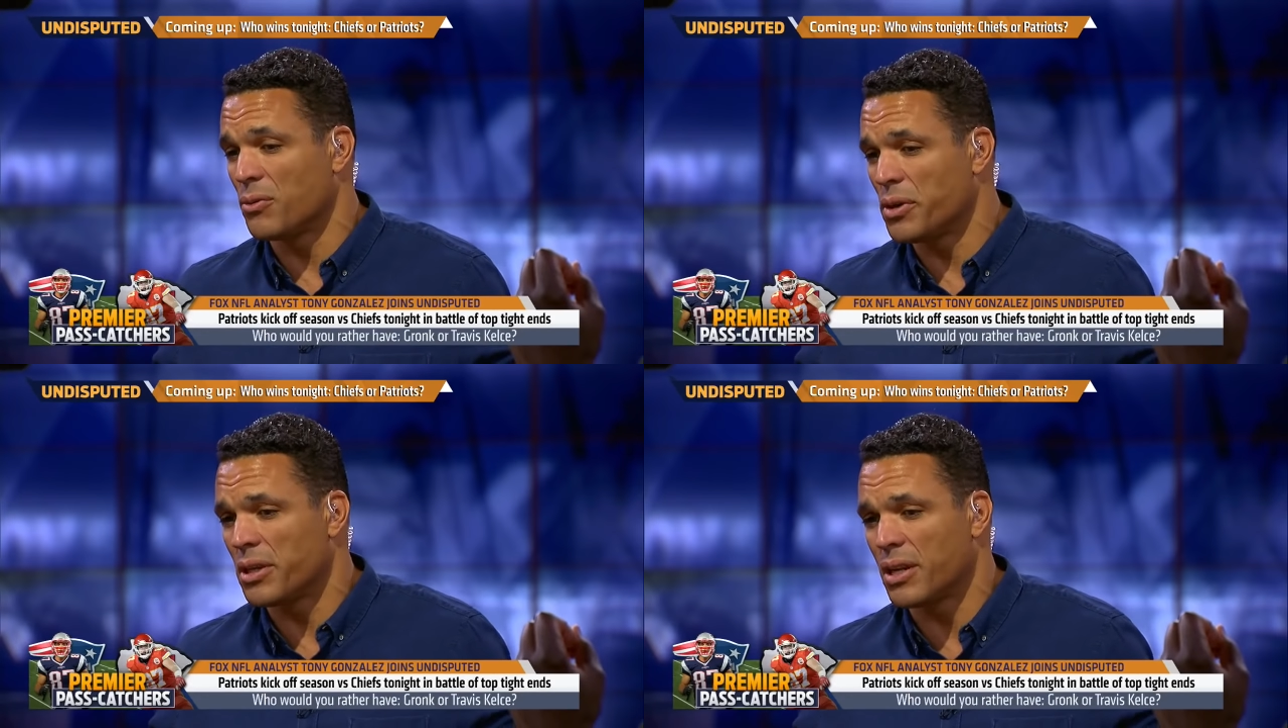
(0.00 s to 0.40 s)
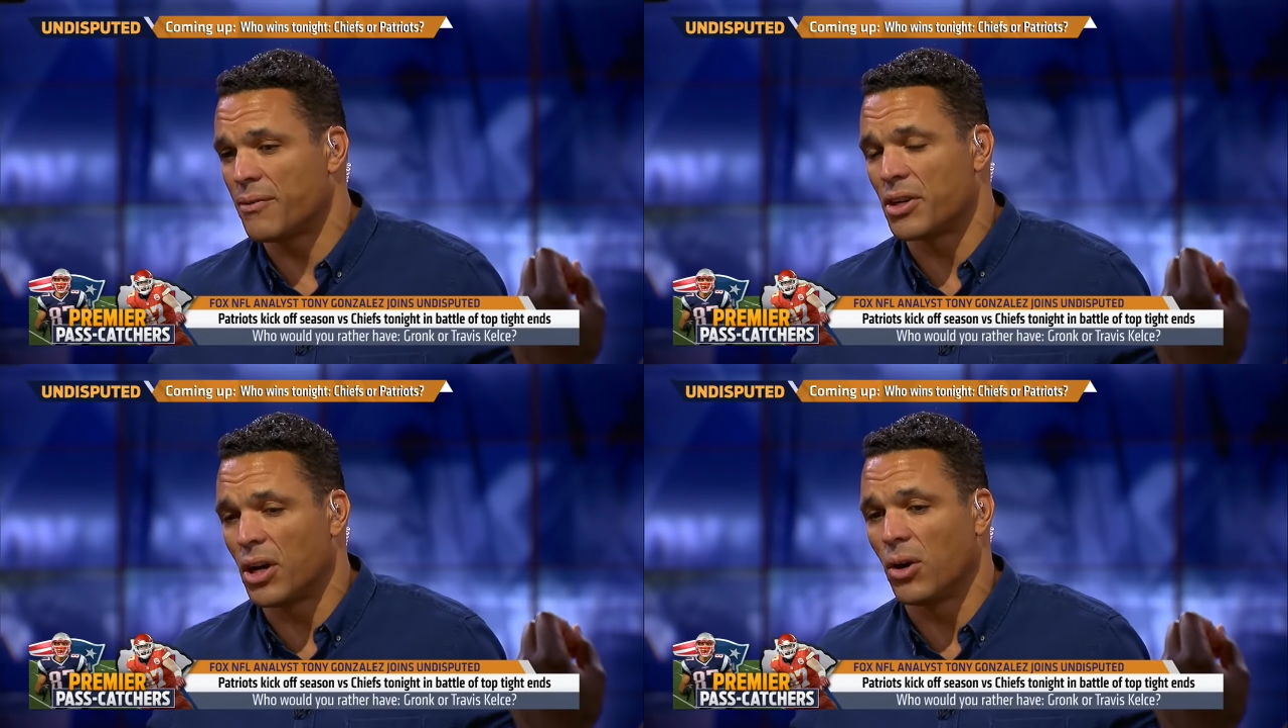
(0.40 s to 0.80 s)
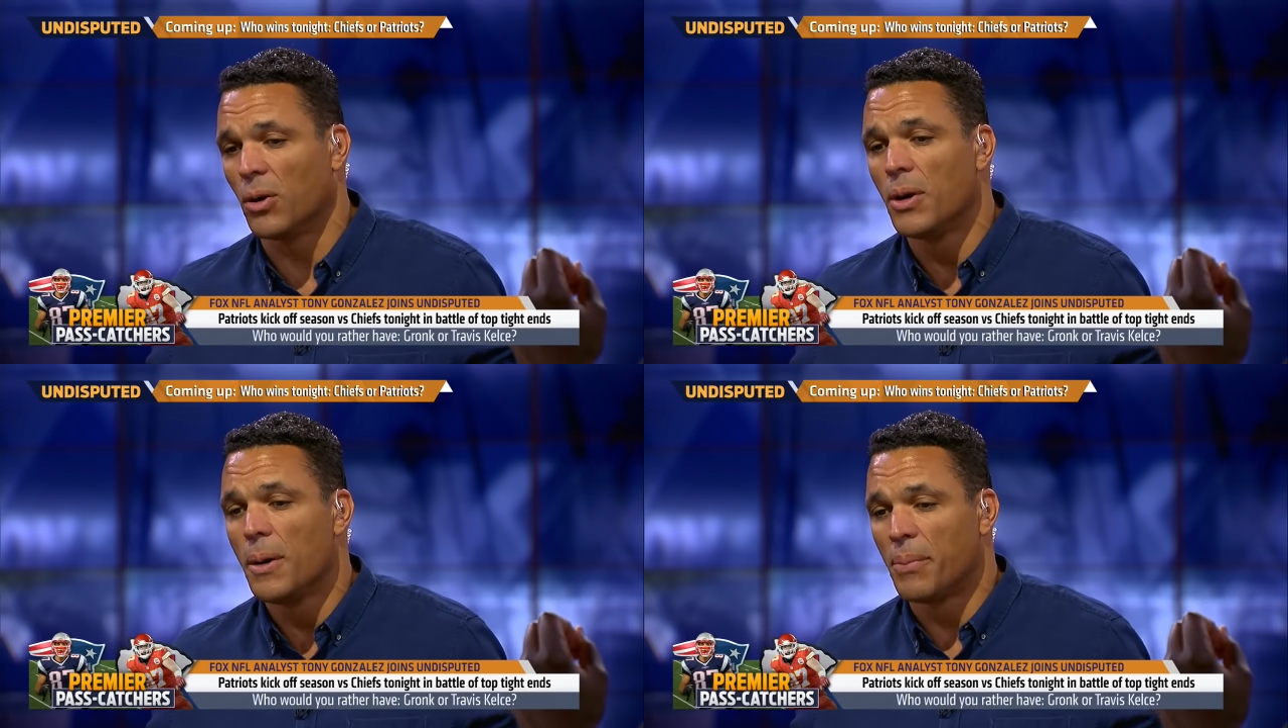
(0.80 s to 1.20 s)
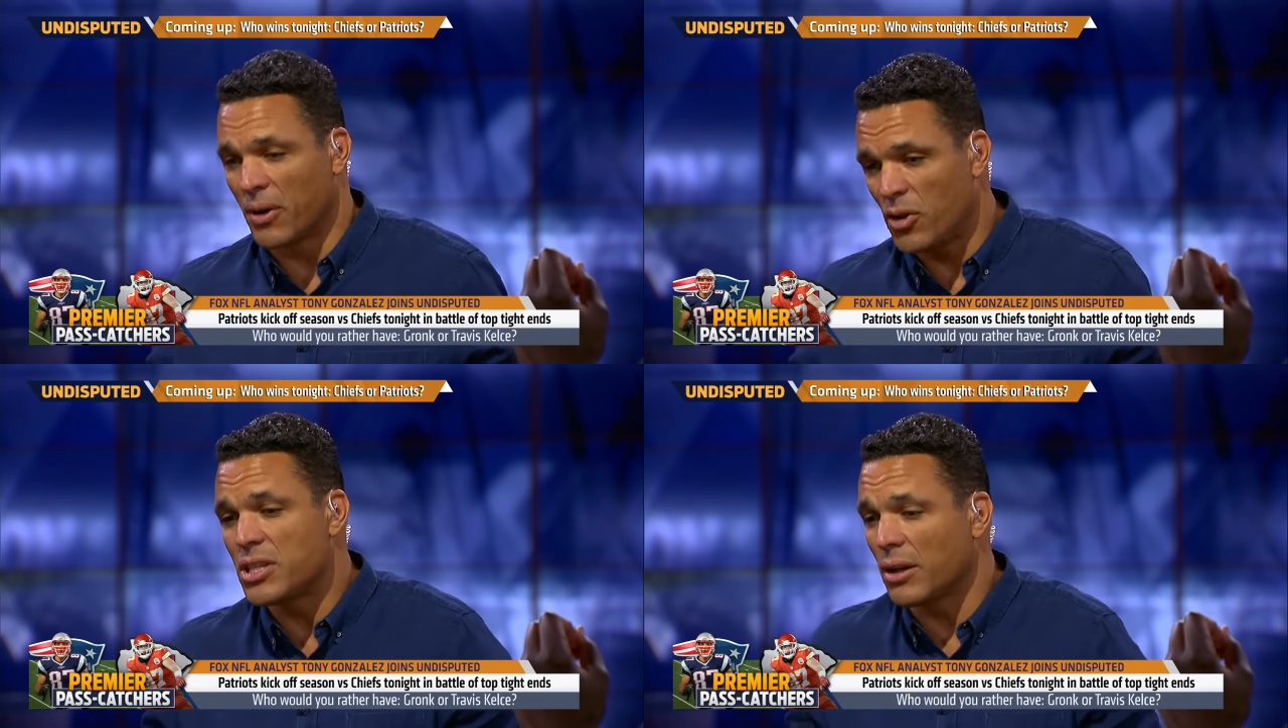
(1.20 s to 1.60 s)
Well, you never know, but
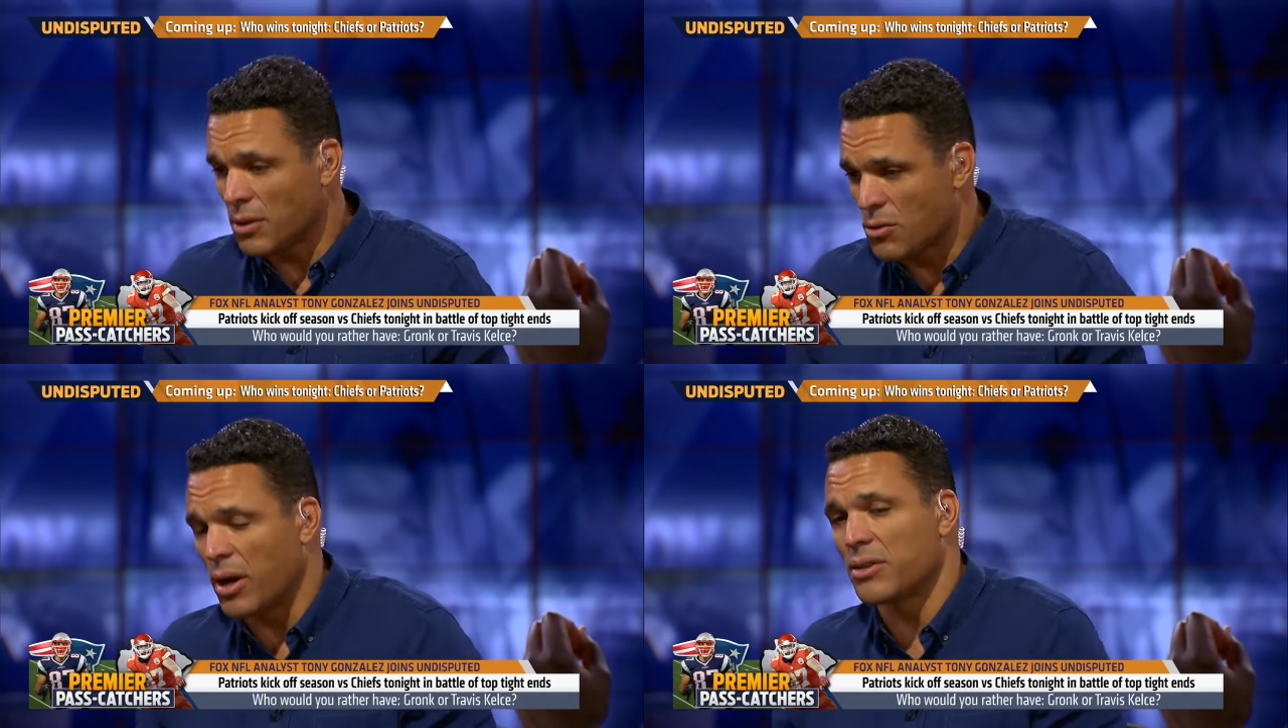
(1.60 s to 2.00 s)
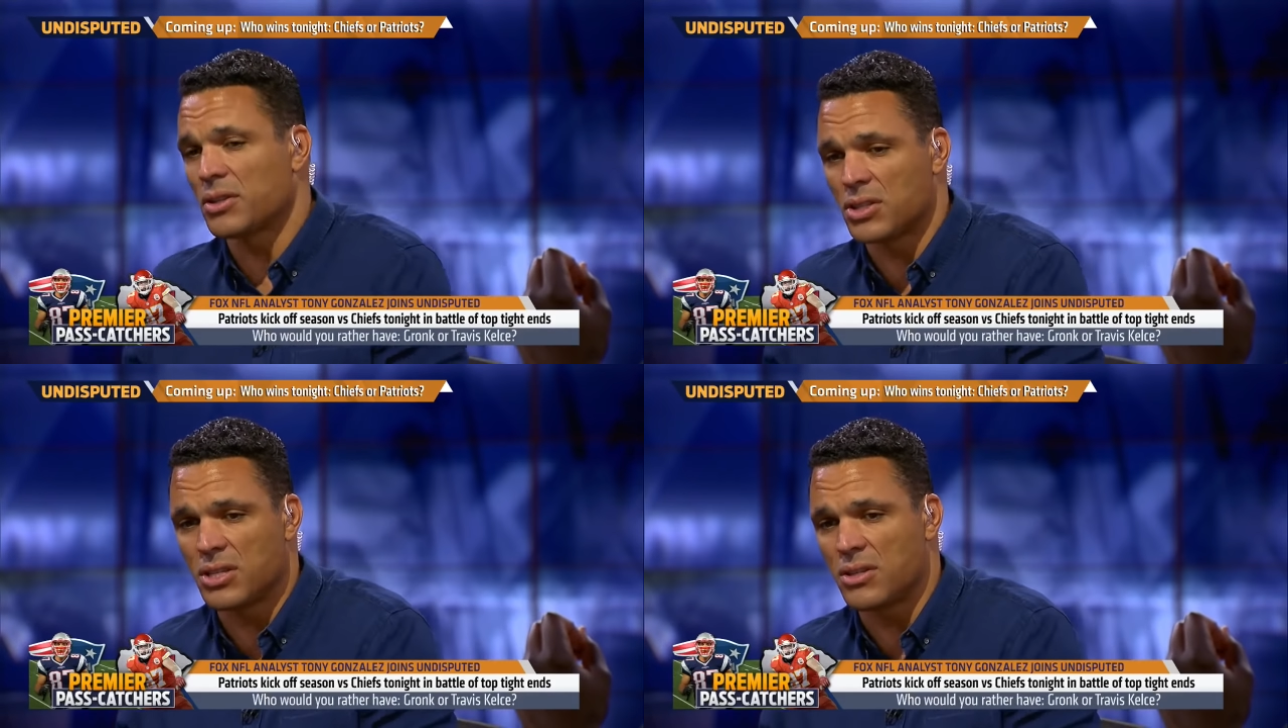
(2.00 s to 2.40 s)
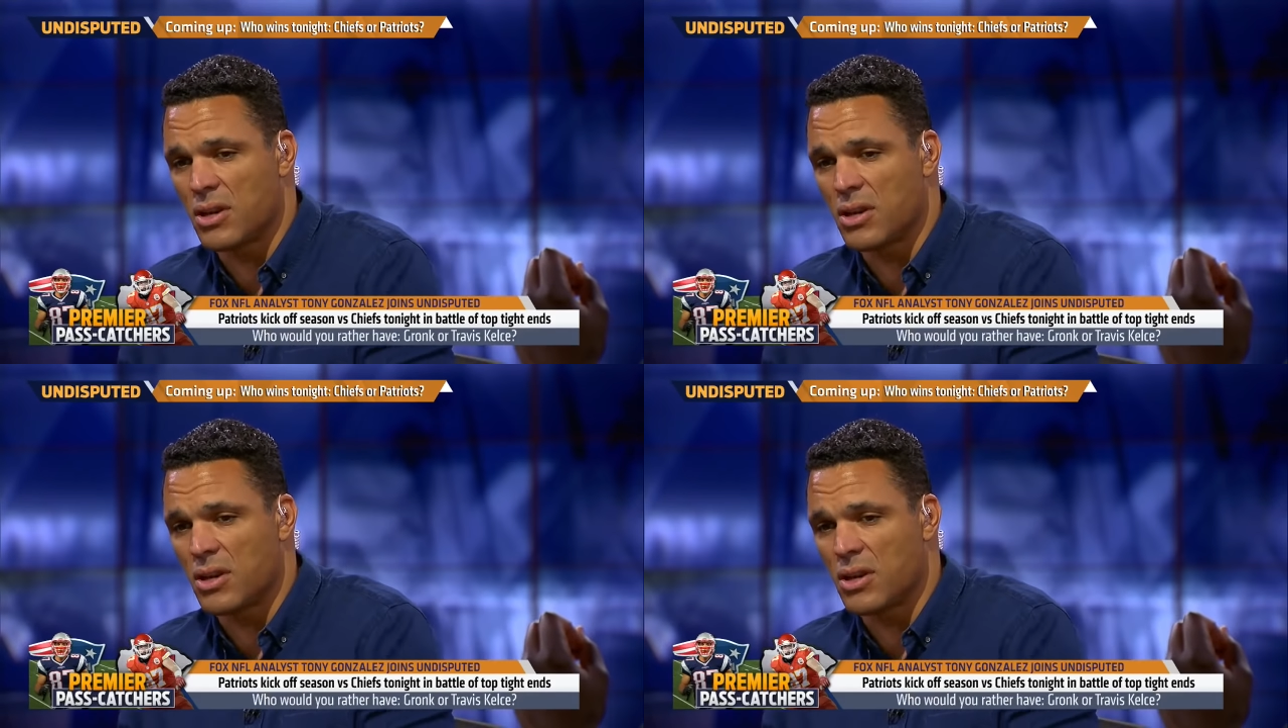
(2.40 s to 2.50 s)
if he's healthy throughout the season,